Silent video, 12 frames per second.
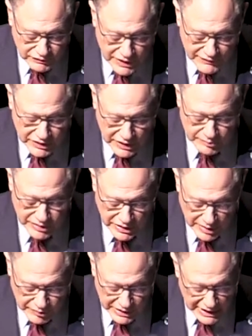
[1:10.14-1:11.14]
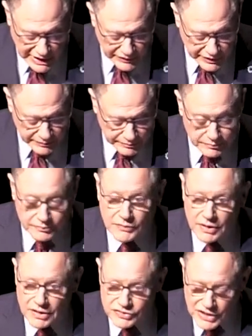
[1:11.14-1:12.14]
of living in Montgomery County
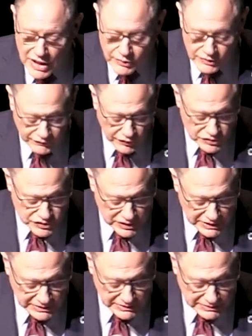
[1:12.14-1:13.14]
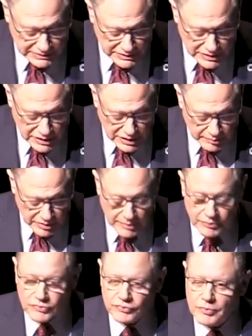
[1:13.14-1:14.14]
is our diversity.
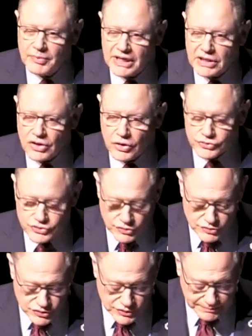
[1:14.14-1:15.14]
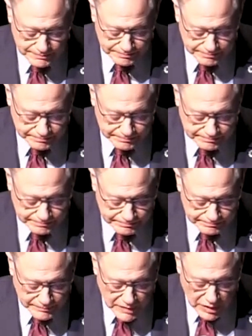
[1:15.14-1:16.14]
People from many cultures,
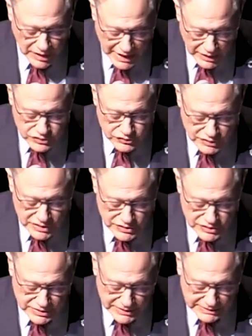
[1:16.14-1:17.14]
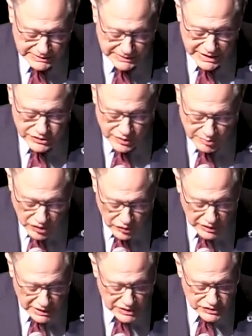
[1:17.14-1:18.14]
countries, and
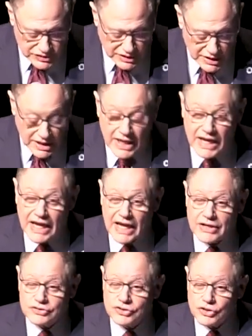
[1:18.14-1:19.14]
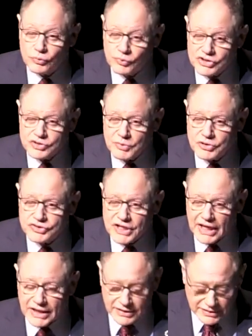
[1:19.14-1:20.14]
communities add to the rich
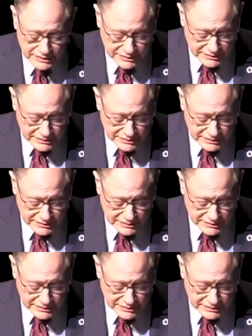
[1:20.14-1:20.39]
mosaic